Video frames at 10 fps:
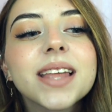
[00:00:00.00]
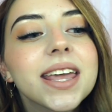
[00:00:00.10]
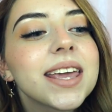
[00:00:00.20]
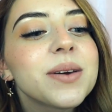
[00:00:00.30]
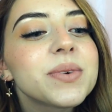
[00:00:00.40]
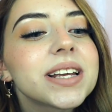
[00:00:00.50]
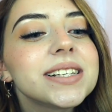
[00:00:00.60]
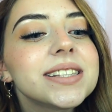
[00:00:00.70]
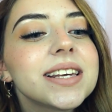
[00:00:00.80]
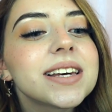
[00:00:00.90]
hate when I
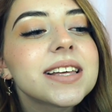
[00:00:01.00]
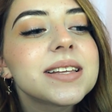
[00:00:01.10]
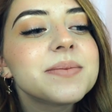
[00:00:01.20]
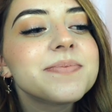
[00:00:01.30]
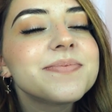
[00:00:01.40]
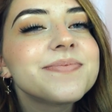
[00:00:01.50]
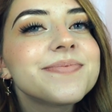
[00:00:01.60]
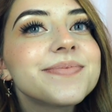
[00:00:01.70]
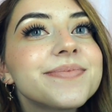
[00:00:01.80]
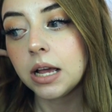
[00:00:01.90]
say
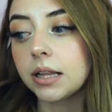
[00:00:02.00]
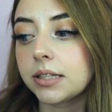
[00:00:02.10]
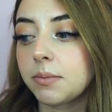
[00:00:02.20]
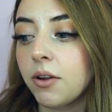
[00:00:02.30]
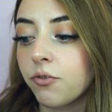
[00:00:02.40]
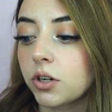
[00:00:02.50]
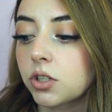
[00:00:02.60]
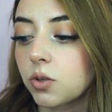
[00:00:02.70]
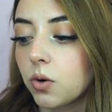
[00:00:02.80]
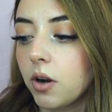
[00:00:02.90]
This is my
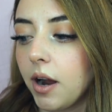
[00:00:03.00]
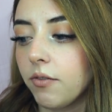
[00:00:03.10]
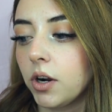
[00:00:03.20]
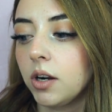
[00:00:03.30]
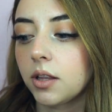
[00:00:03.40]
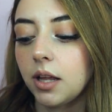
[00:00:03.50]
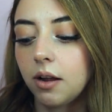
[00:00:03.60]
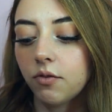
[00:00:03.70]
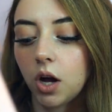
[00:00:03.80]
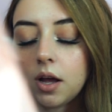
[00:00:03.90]
first order ever that
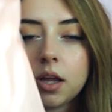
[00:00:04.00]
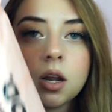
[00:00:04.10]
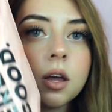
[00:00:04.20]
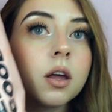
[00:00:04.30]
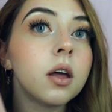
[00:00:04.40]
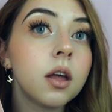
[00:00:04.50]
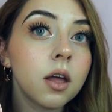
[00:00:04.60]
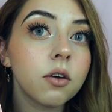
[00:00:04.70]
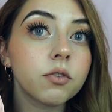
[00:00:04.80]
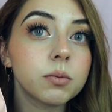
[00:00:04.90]
I've gotten
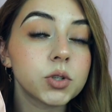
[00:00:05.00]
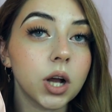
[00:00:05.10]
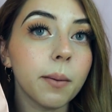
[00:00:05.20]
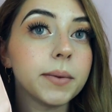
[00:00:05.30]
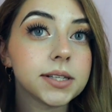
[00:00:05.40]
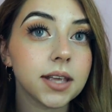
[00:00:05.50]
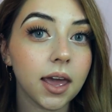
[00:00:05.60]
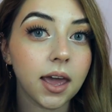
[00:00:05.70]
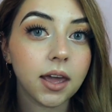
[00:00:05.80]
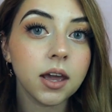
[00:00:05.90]
from Shop Miss
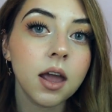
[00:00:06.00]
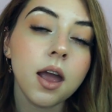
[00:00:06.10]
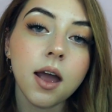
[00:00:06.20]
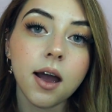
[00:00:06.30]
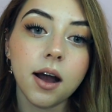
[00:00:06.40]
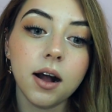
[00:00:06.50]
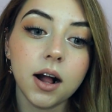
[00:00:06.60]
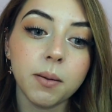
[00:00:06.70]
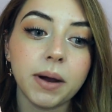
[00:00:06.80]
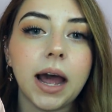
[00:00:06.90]
A.
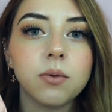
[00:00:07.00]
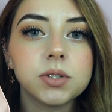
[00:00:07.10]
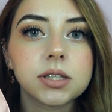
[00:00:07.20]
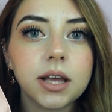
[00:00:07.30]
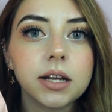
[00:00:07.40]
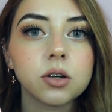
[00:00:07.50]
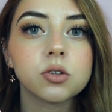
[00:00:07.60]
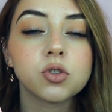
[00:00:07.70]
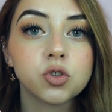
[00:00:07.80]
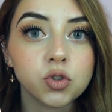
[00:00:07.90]
I was like
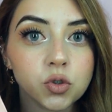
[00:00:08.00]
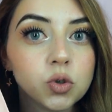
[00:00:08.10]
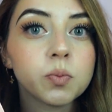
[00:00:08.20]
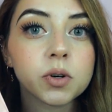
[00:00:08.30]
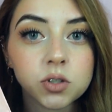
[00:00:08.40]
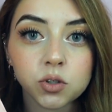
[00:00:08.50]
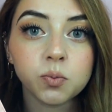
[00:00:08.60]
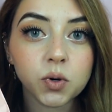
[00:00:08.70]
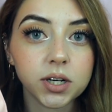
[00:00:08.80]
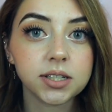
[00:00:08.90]

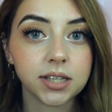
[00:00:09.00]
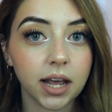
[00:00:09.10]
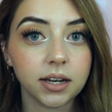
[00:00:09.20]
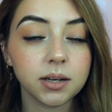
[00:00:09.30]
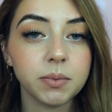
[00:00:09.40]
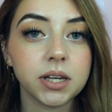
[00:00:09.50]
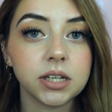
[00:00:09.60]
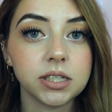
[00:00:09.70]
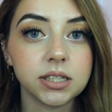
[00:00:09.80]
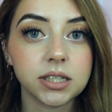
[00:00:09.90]
super excited
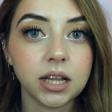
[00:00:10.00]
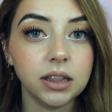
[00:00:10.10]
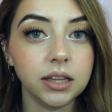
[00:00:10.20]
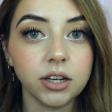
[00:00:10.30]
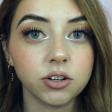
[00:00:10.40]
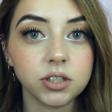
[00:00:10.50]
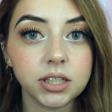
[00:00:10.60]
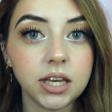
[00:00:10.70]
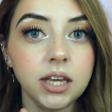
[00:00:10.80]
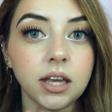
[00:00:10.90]
because
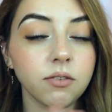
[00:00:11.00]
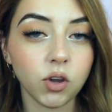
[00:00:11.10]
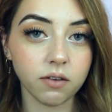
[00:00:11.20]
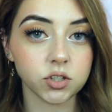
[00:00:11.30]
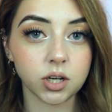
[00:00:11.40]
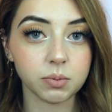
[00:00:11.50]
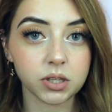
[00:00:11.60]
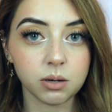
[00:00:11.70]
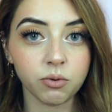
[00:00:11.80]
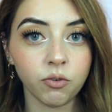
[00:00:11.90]
literally, if you haven't shopped on
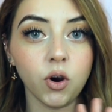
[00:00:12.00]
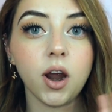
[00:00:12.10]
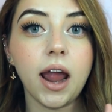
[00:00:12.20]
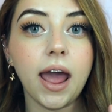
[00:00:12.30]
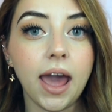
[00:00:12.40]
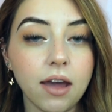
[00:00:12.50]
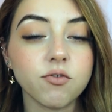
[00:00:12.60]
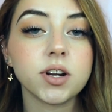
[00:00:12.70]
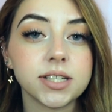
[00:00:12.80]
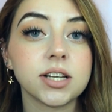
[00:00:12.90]
there before,
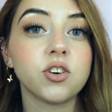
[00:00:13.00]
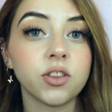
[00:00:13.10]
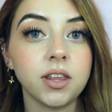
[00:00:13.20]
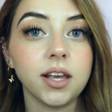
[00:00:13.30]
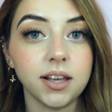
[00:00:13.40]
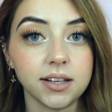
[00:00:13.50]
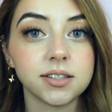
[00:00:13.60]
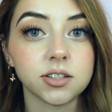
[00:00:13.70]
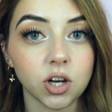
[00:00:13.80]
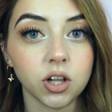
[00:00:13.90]
every single thing is
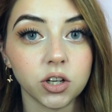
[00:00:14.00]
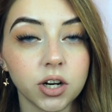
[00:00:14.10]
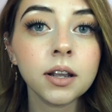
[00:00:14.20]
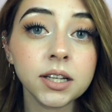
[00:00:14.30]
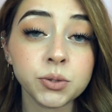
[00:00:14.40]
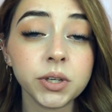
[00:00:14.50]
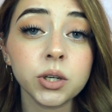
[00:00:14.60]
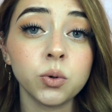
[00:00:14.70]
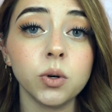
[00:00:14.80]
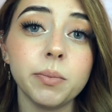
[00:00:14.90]
$1. It's really
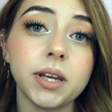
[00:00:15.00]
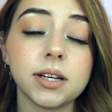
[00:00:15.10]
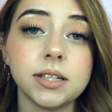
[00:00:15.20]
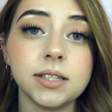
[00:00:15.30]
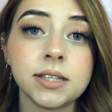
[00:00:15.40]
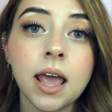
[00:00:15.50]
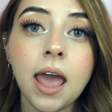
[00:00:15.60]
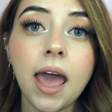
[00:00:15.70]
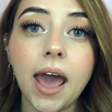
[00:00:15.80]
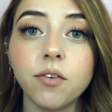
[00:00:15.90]
cool because
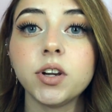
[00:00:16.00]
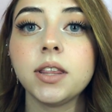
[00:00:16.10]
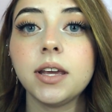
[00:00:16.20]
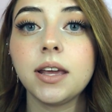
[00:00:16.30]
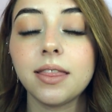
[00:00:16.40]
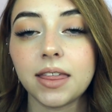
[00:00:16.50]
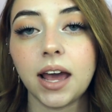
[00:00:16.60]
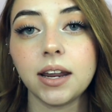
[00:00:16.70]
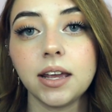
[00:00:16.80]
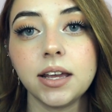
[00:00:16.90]
everything
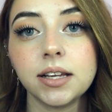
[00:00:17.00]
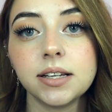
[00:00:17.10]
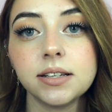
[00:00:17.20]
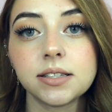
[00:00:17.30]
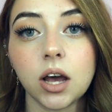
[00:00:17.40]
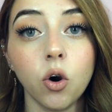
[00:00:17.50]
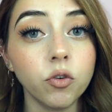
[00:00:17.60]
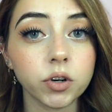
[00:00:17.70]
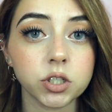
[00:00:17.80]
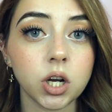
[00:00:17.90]
that is
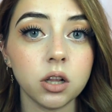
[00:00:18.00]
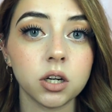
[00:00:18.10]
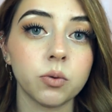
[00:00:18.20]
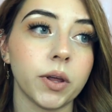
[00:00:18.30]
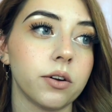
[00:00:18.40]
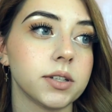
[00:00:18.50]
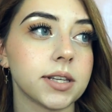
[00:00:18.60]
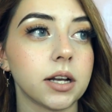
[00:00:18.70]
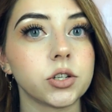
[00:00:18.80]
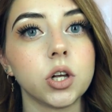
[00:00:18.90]
over $1, whether it's
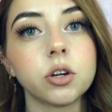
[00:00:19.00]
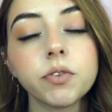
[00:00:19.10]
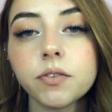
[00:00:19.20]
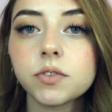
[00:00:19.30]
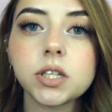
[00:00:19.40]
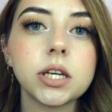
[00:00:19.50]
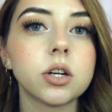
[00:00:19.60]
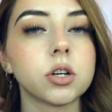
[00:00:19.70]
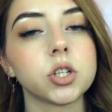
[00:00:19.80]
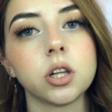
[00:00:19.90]
like $1.50
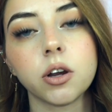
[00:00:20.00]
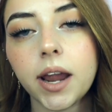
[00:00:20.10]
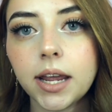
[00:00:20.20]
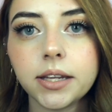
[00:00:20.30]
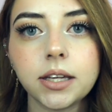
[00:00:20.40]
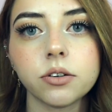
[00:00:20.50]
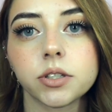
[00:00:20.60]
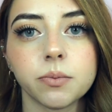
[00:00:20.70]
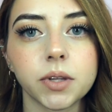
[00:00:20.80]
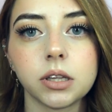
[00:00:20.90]
or $1.80 or
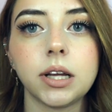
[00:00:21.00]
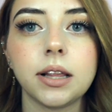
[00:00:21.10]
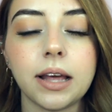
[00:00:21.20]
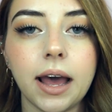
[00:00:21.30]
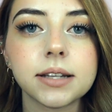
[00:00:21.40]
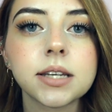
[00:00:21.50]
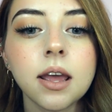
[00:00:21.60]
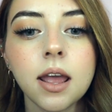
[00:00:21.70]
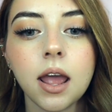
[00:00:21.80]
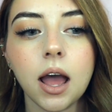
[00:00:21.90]
something like that,
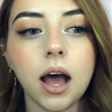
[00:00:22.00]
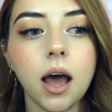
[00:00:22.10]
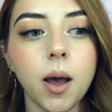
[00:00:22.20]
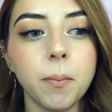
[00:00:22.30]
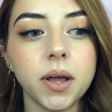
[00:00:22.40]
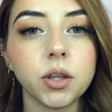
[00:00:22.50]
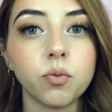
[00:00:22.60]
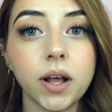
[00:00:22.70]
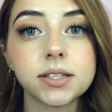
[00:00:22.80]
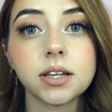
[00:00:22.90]
the
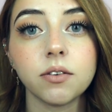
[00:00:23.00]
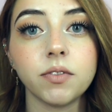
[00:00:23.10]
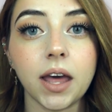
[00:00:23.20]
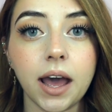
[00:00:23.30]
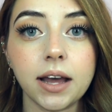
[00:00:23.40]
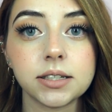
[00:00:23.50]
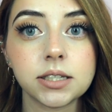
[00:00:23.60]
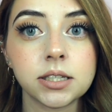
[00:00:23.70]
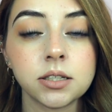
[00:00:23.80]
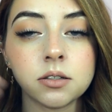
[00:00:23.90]
rest of
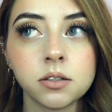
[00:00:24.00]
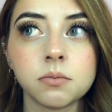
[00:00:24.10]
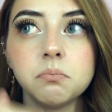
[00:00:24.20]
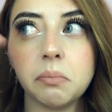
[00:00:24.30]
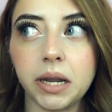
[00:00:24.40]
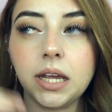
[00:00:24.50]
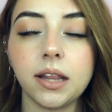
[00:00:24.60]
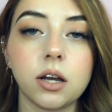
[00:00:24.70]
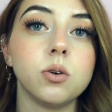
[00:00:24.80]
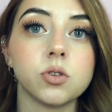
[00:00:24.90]
that money
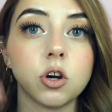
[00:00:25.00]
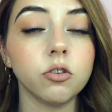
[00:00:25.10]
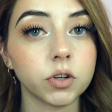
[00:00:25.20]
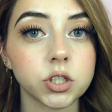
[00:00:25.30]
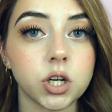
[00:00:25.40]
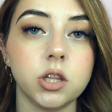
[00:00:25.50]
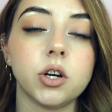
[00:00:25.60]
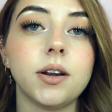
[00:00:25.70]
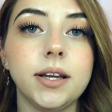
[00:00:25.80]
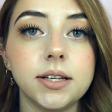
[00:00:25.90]
that goes over
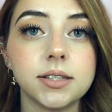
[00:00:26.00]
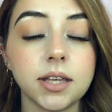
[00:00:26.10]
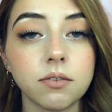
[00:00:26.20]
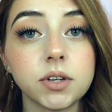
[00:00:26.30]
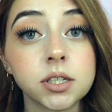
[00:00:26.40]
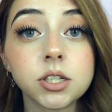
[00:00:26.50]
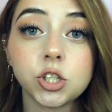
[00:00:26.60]
$1 is given to